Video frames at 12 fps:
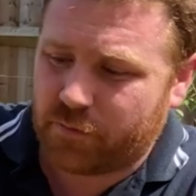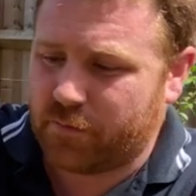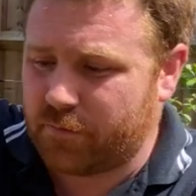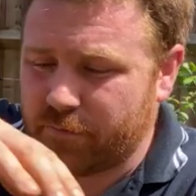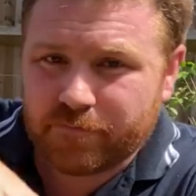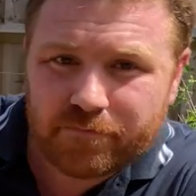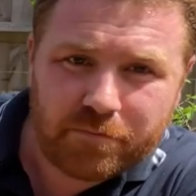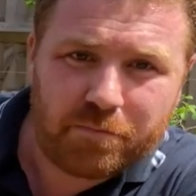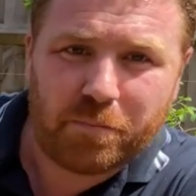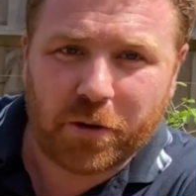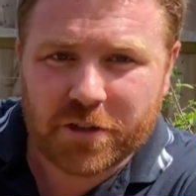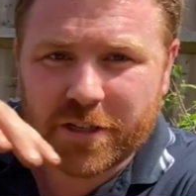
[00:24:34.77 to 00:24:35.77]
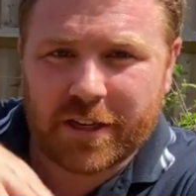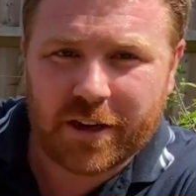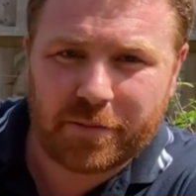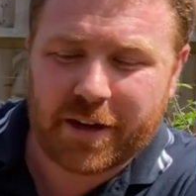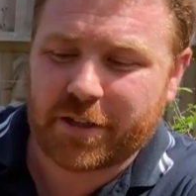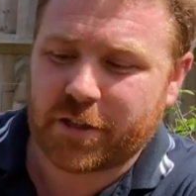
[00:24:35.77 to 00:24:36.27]
of bushy
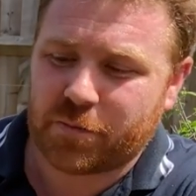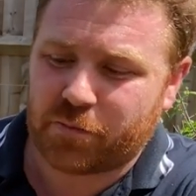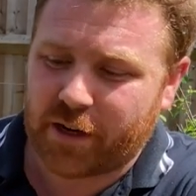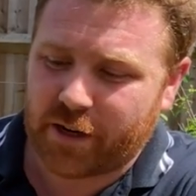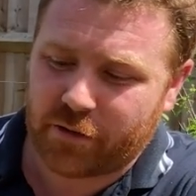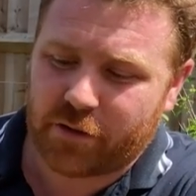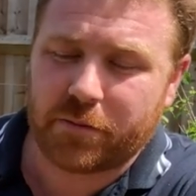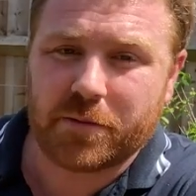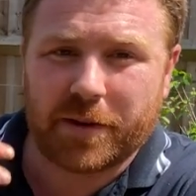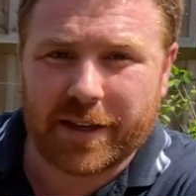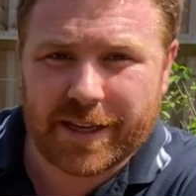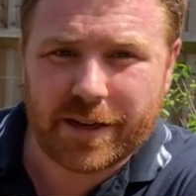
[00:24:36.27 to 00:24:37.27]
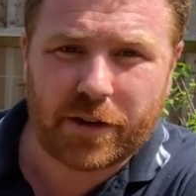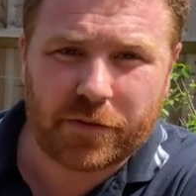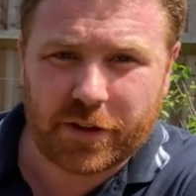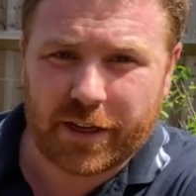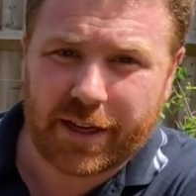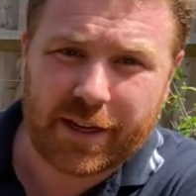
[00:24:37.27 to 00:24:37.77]
herbaceous perennial, comes back year
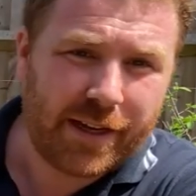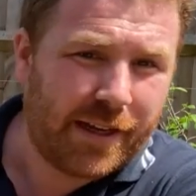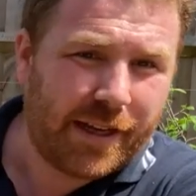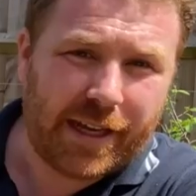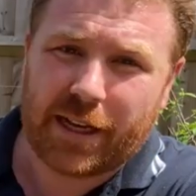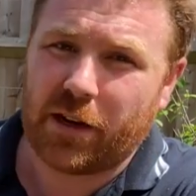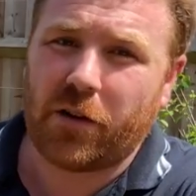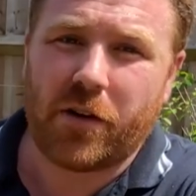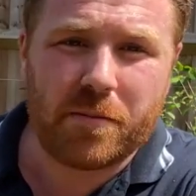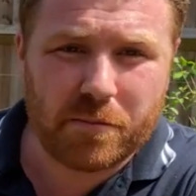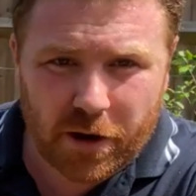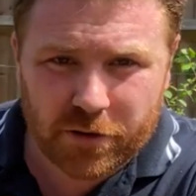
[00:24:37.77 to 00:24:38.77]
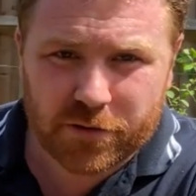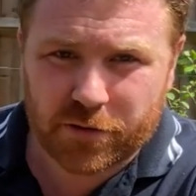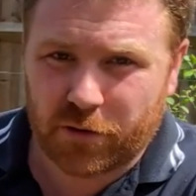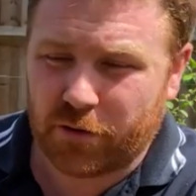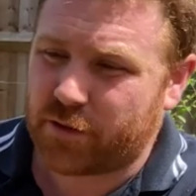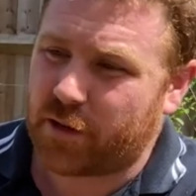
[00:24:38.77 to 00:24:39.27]
after year. It'll grow in most
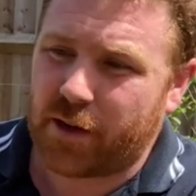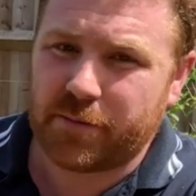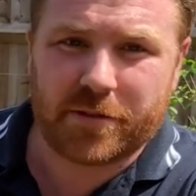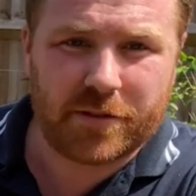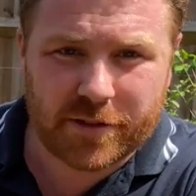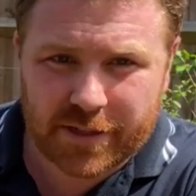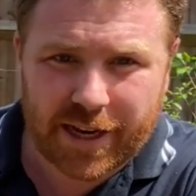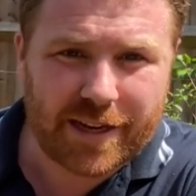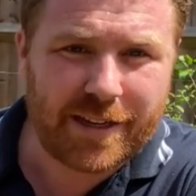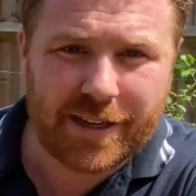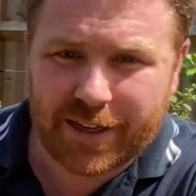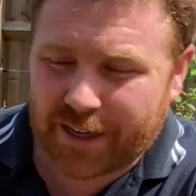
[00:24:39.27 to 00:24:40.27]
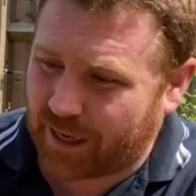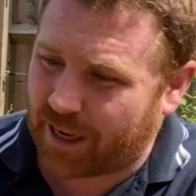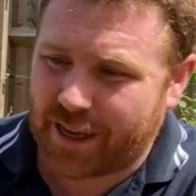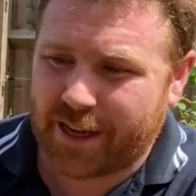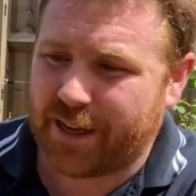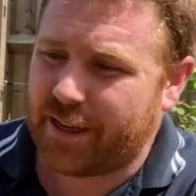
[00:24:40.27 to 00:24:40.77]
soil types, sandy,
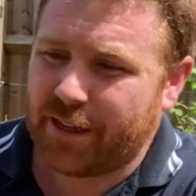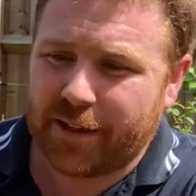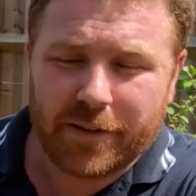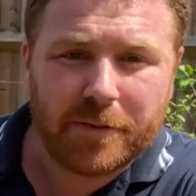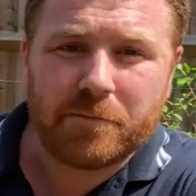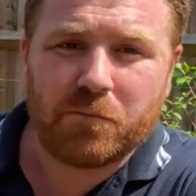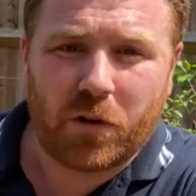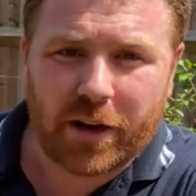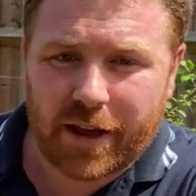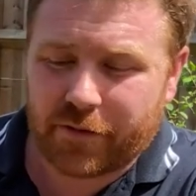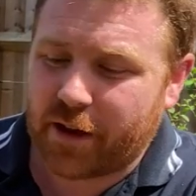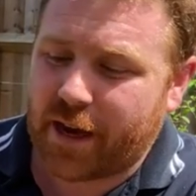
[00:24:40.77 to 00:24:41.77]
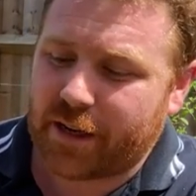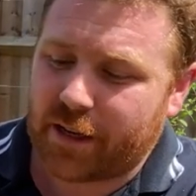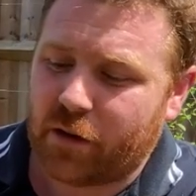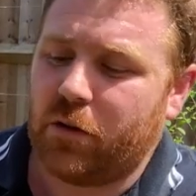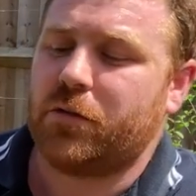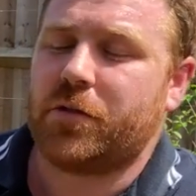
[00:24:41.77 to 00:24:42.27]
clay, whatever, and
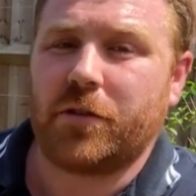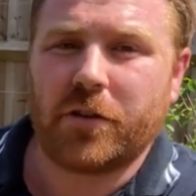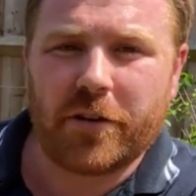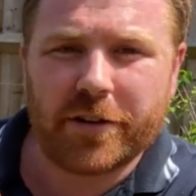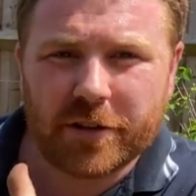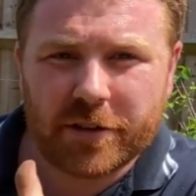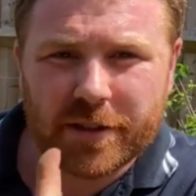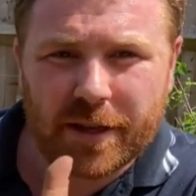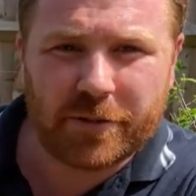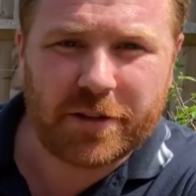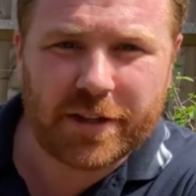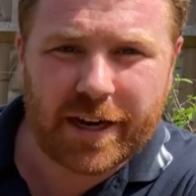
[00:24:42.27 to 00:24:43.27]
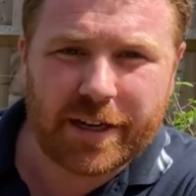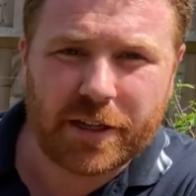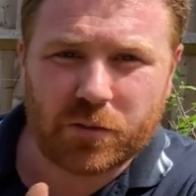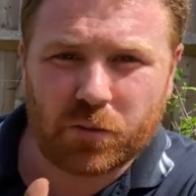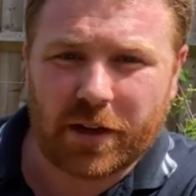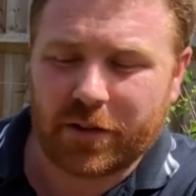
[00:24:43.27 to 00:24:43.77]
it'll also grow in semi-shade
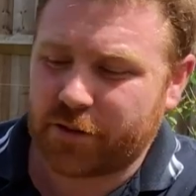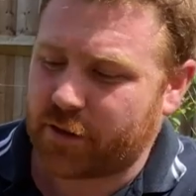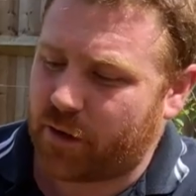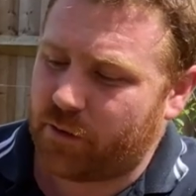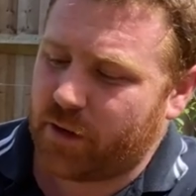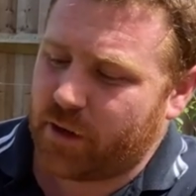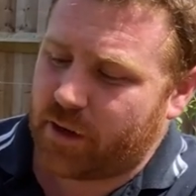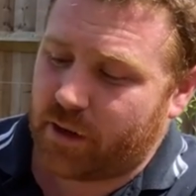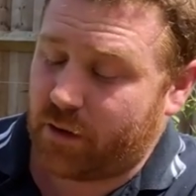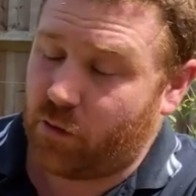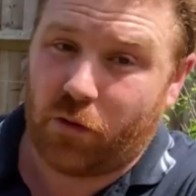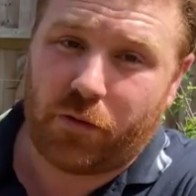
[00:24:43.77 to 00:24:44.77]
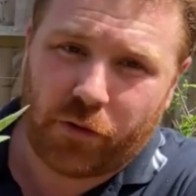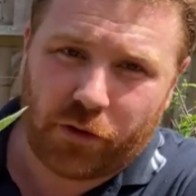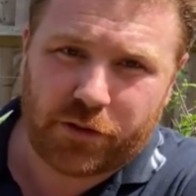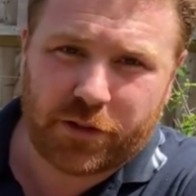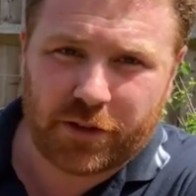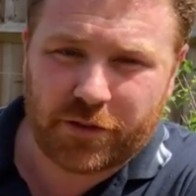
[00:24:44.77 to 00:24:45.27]
as well, so or
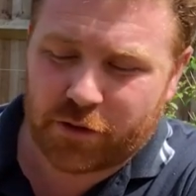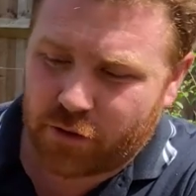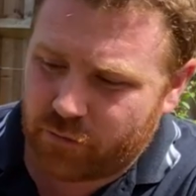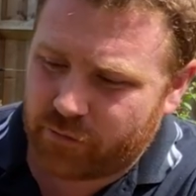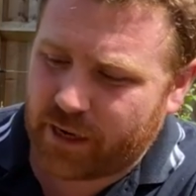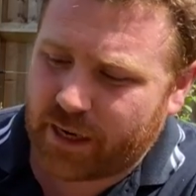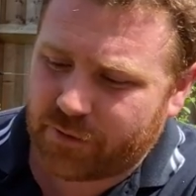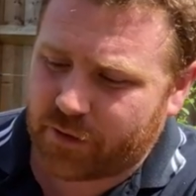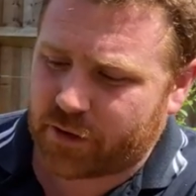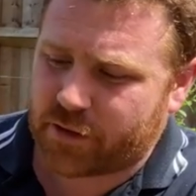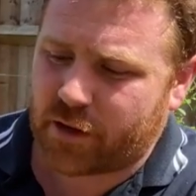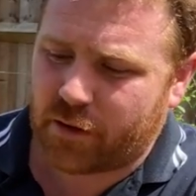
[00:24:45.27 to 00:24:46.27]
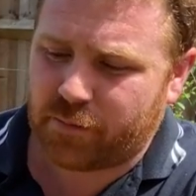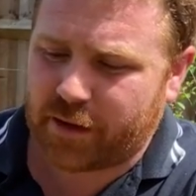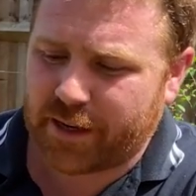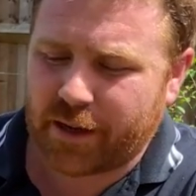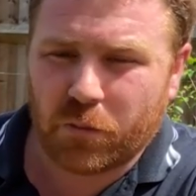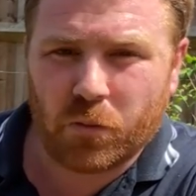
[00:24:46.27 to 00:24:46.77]
full sun. So a really versatile
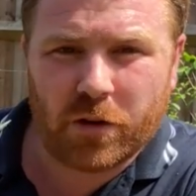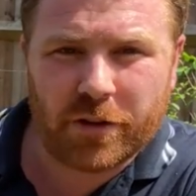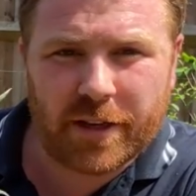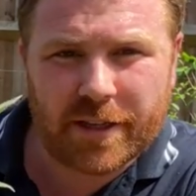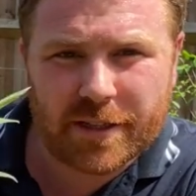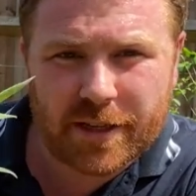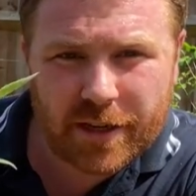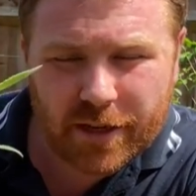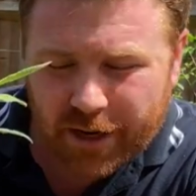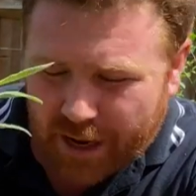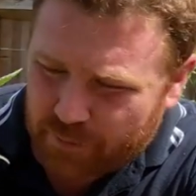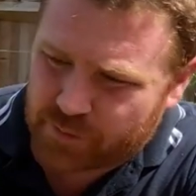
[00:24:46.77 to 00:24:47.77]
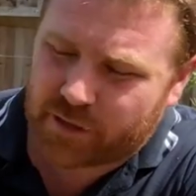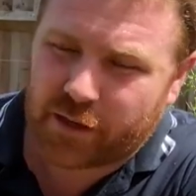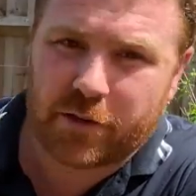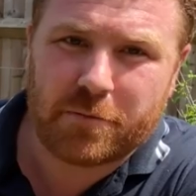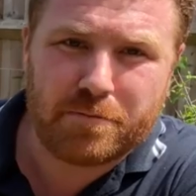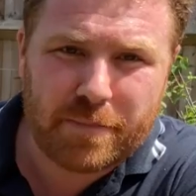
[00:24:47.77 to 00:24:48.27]
plant, and one that is an
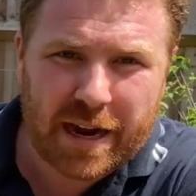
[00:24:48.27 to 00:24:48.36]
absolute